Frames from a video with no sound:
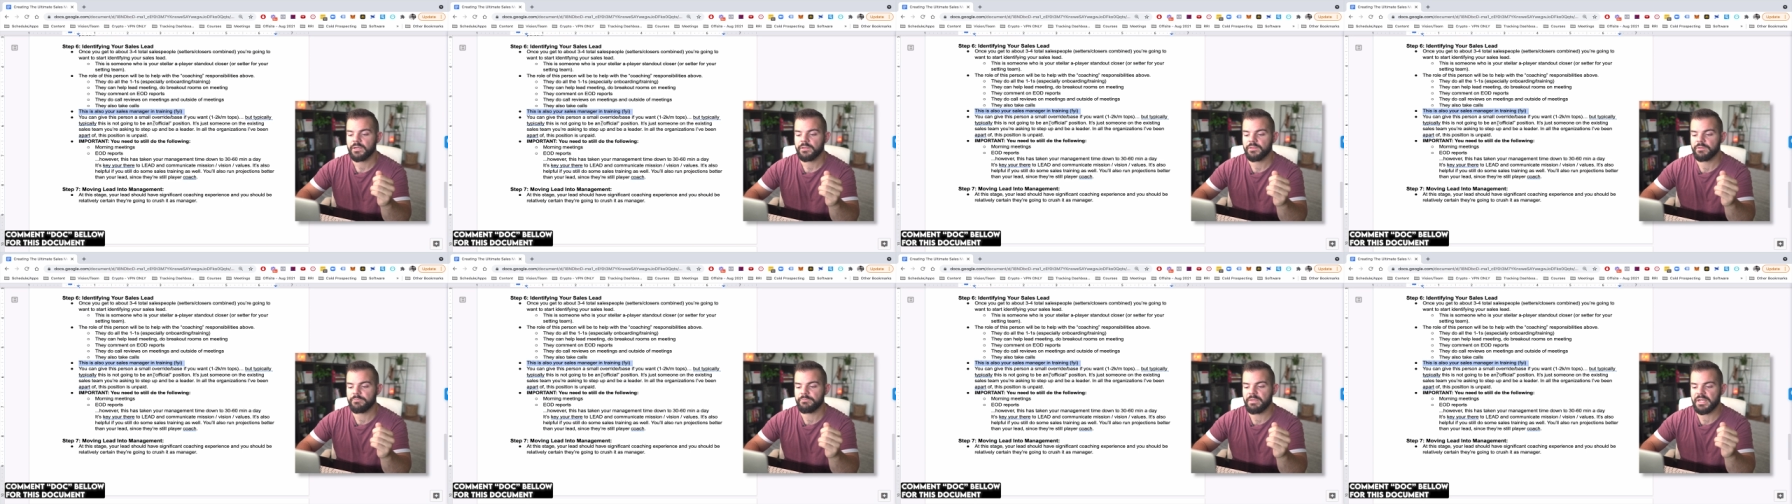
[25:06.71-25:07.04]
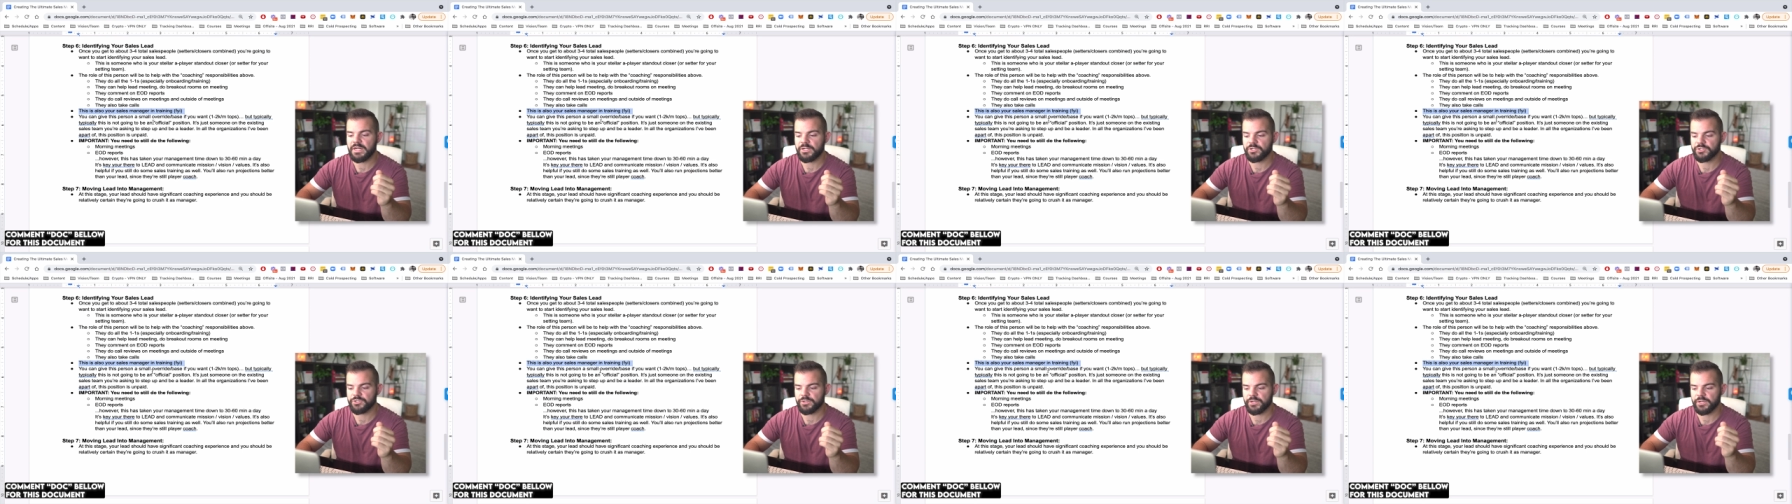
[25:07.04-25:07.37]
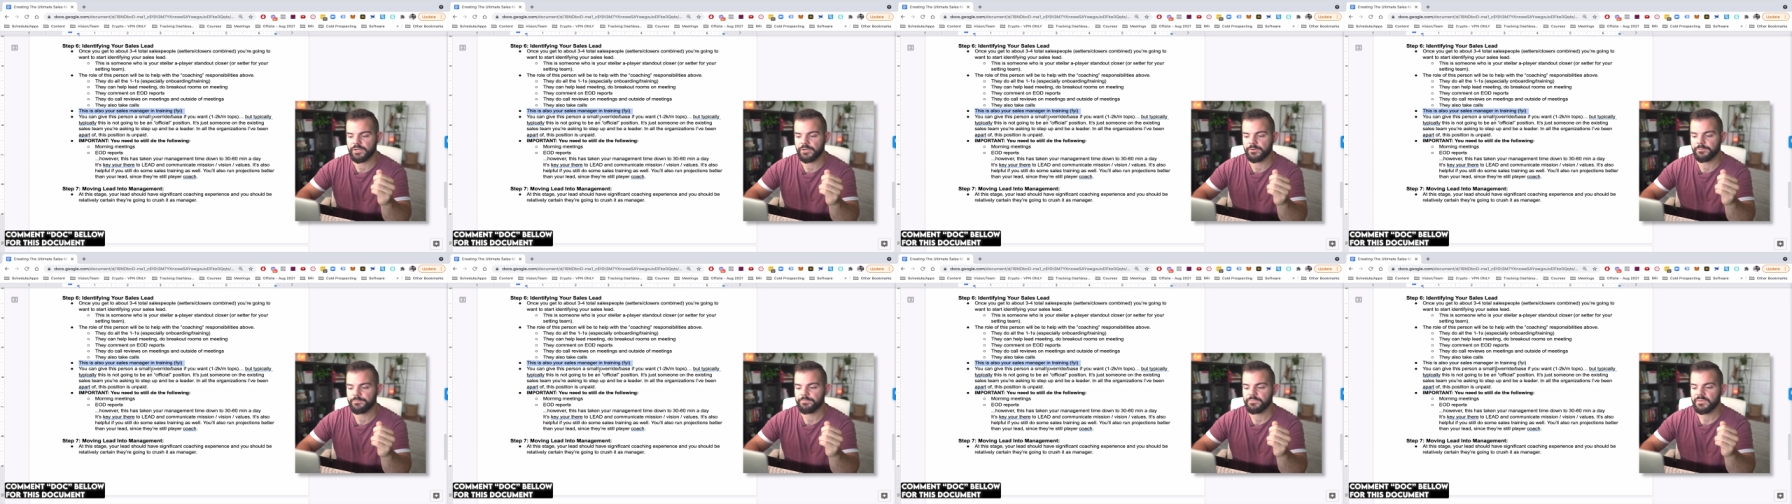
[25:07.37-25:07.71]
the manager
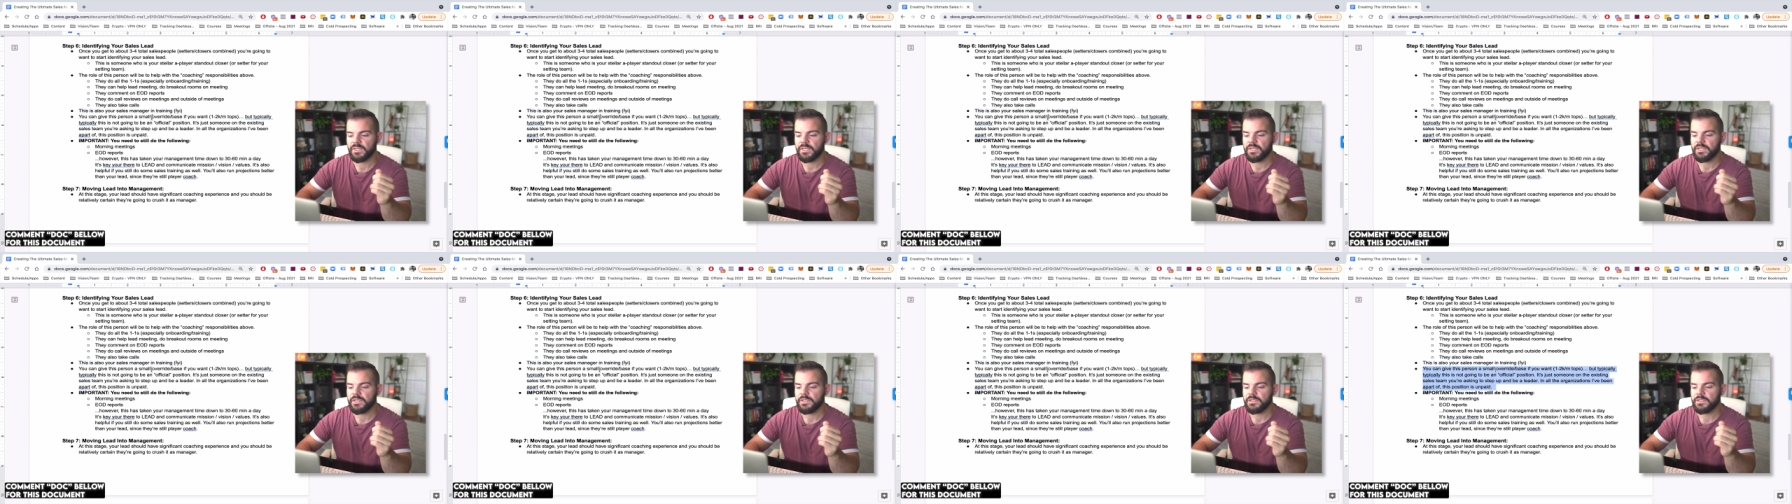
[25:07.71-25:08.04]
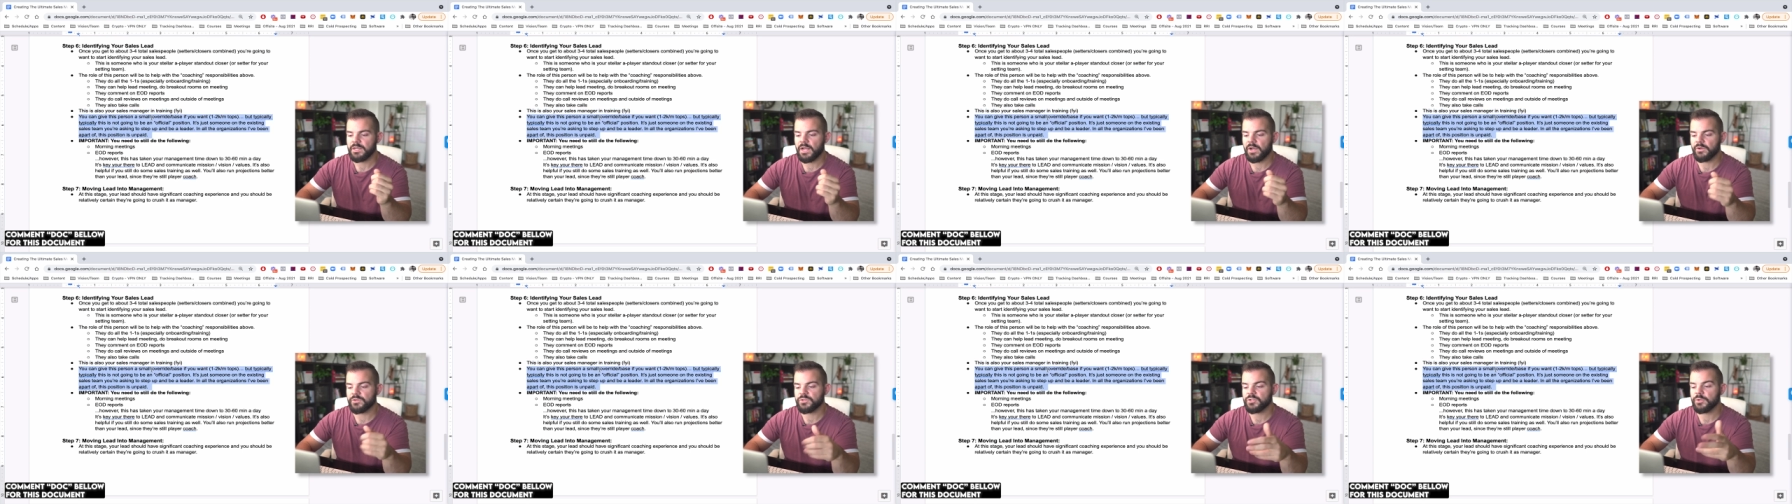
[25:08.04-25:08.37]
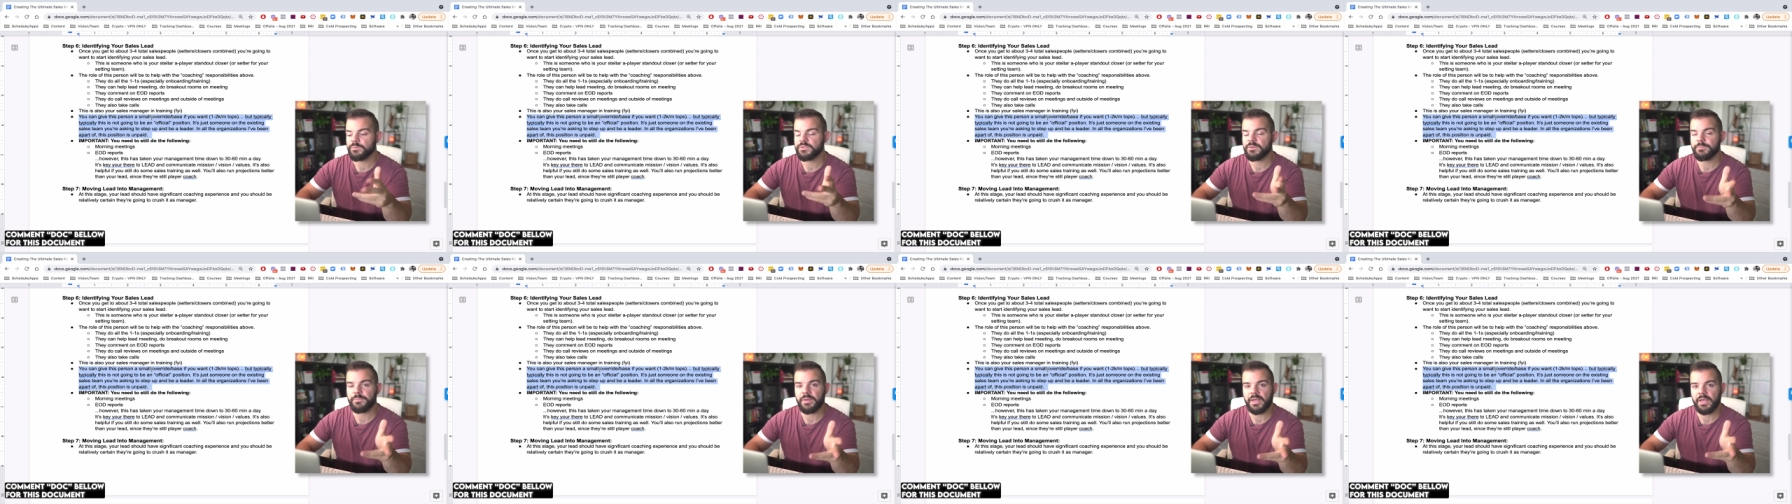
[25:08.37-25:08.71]
here. Now, in
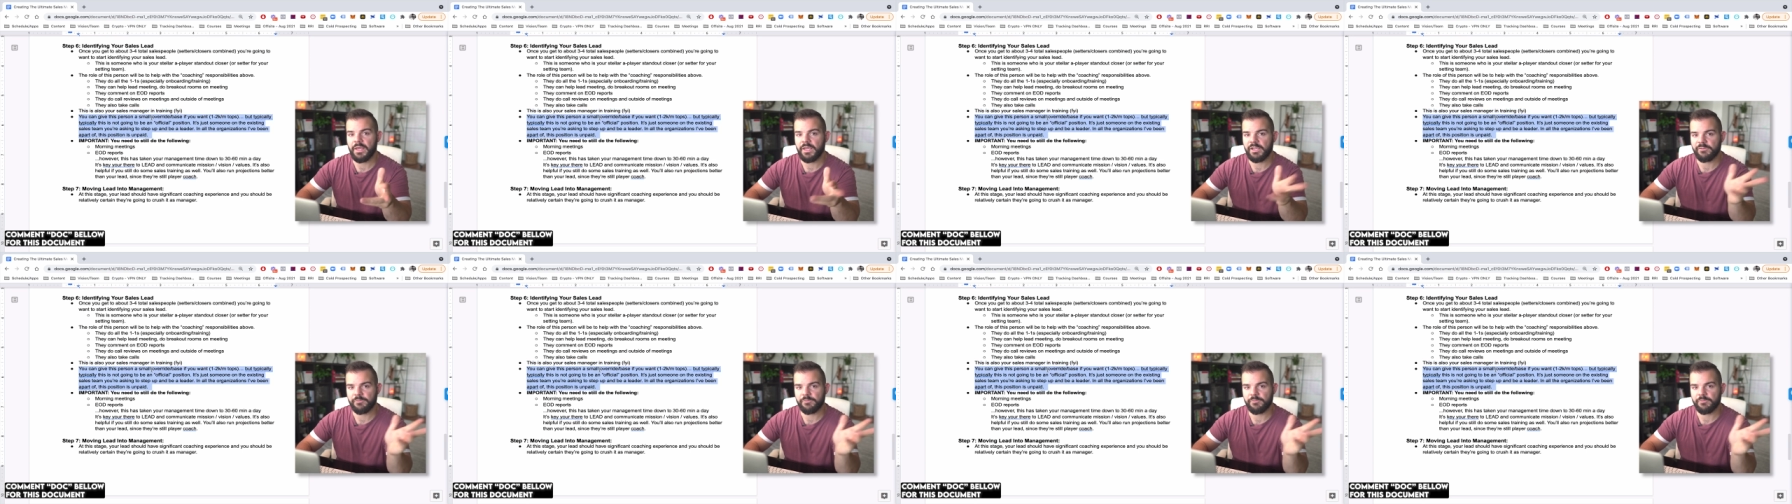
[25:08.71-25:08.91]
terms of pay,